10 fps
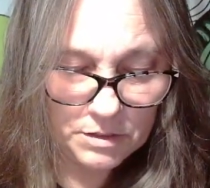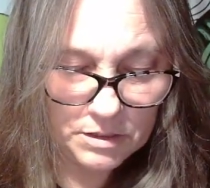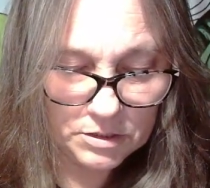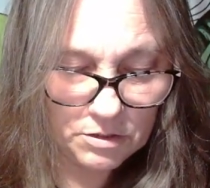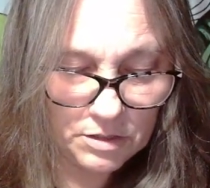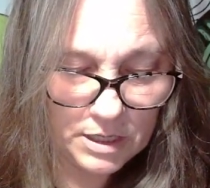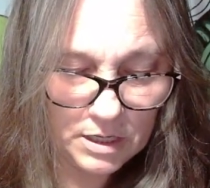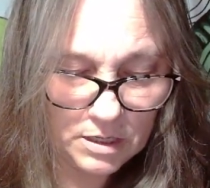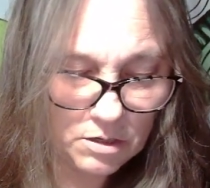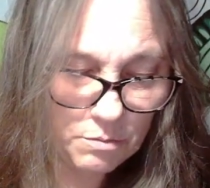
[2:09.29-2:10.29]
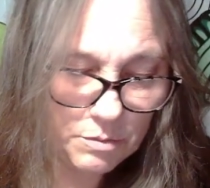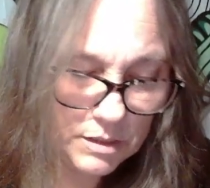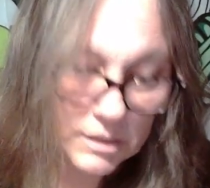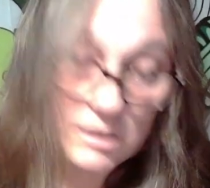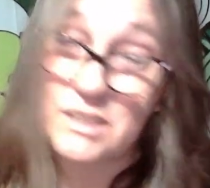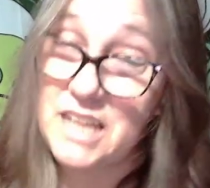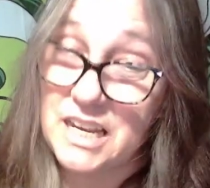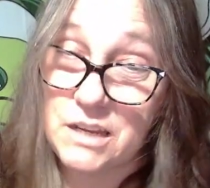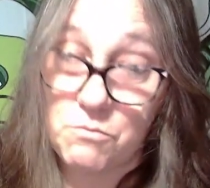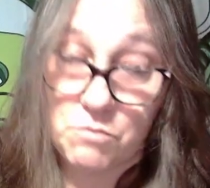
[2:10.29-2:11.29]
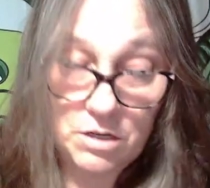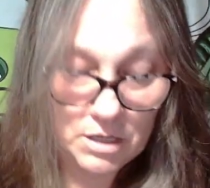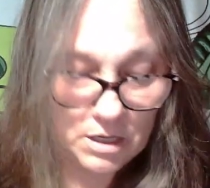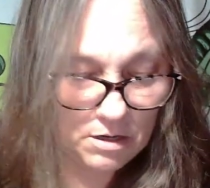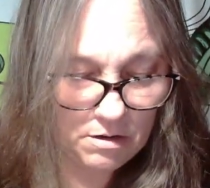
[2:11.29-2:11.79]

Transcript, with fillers: let's go ahead and open this second one here.